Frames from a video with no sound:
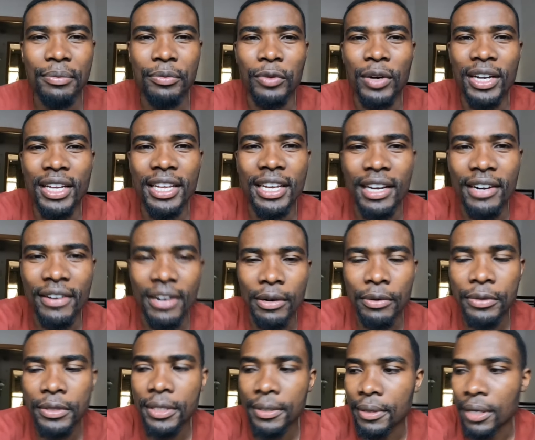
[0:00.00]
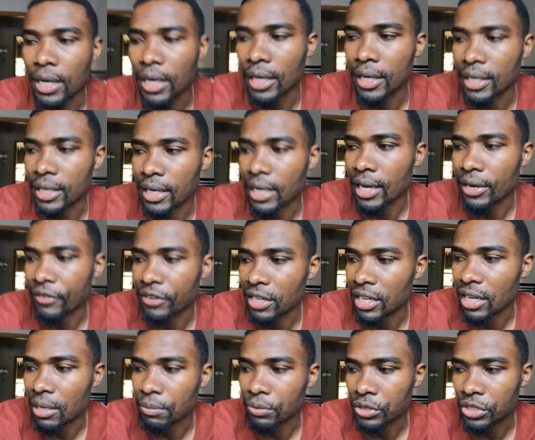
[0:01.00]
working around. And I
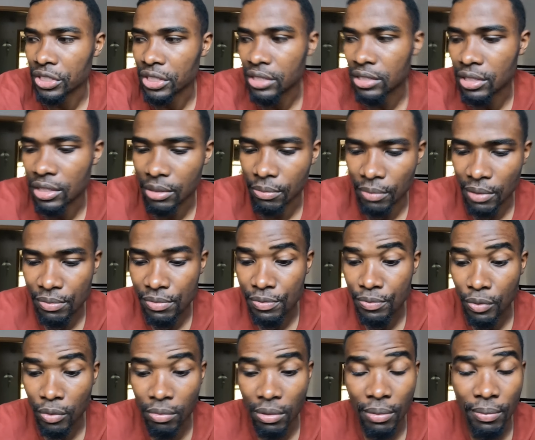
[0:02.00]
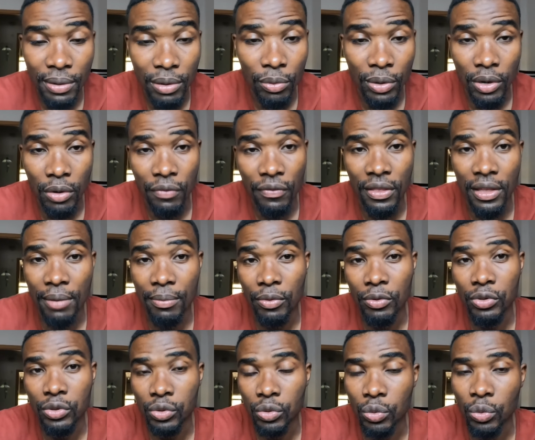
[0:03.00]
really appreciate, maybe probably one of them
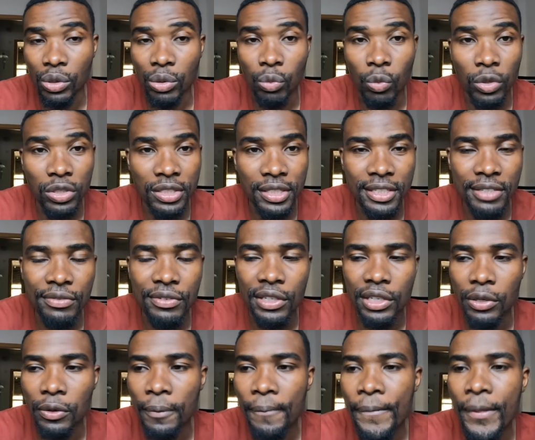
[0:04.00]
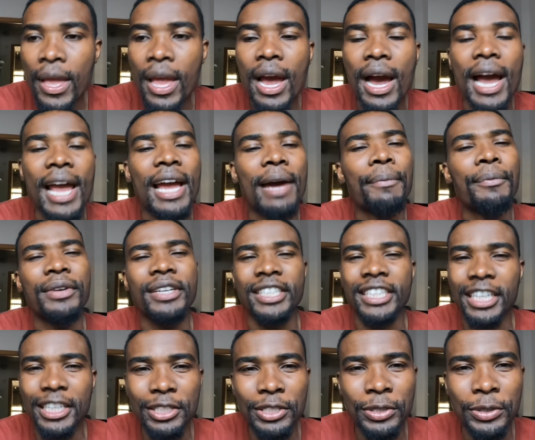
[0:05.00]
or two will watch this video. I
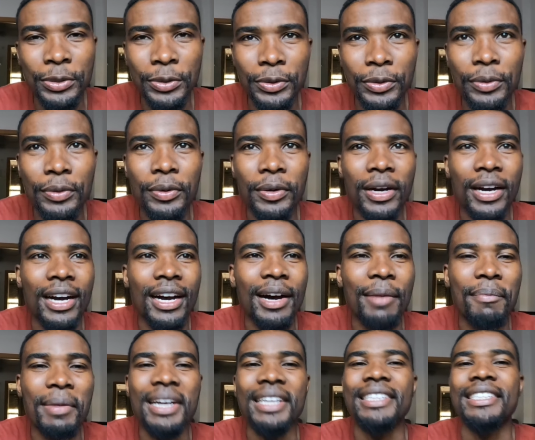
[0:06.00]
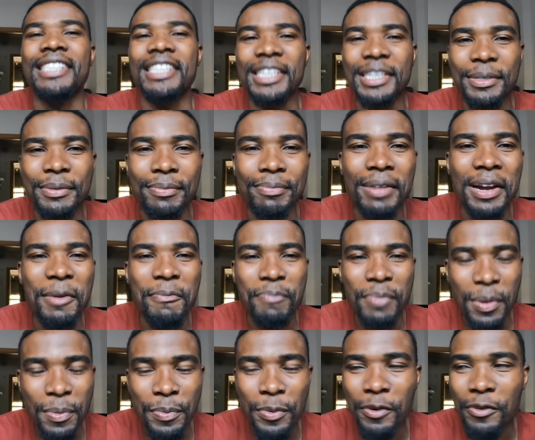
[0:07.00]
appreciate you, my team, my
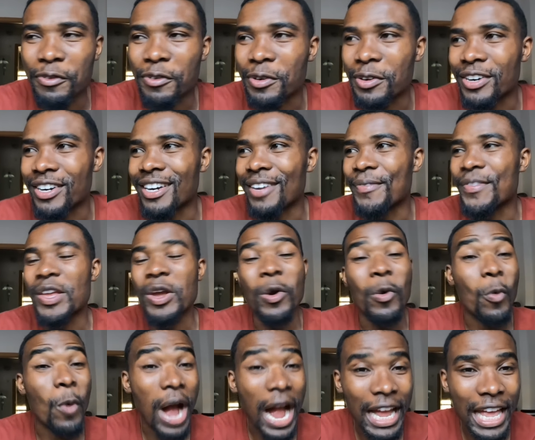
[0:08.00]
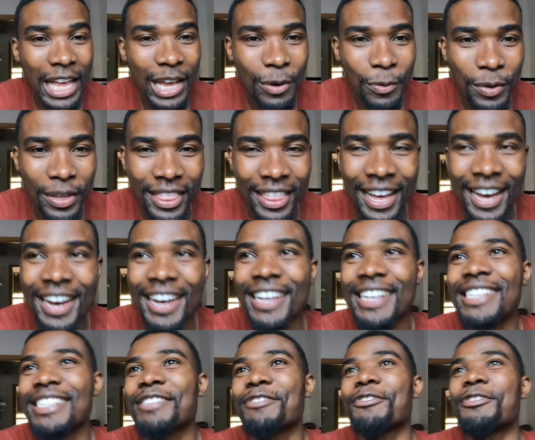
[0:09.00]
people, for working with
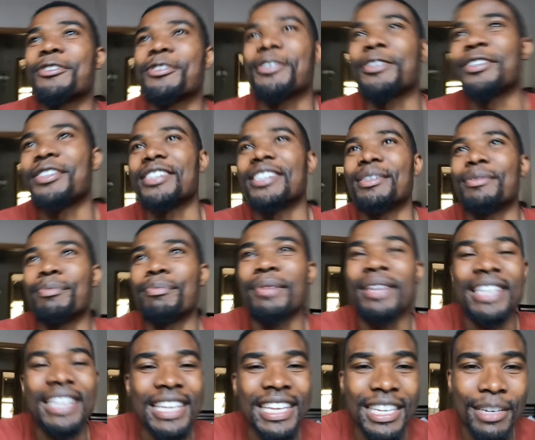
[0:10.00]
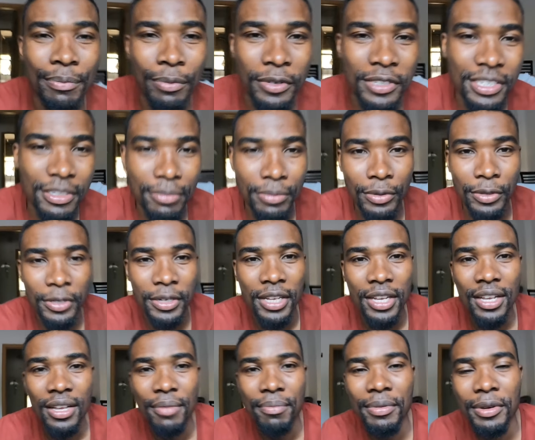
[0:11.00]
us, for making it possible.
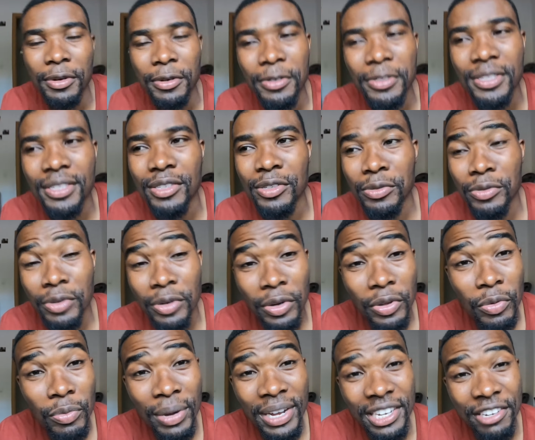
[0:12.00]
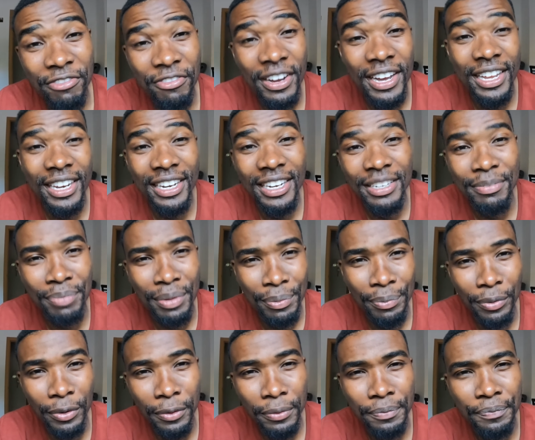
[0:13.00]
Because, you know, you might find
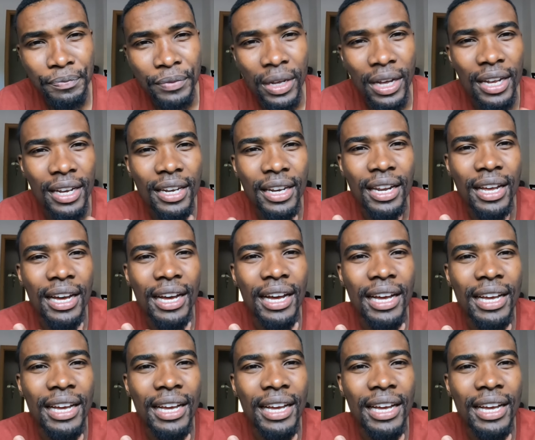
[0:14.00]
people and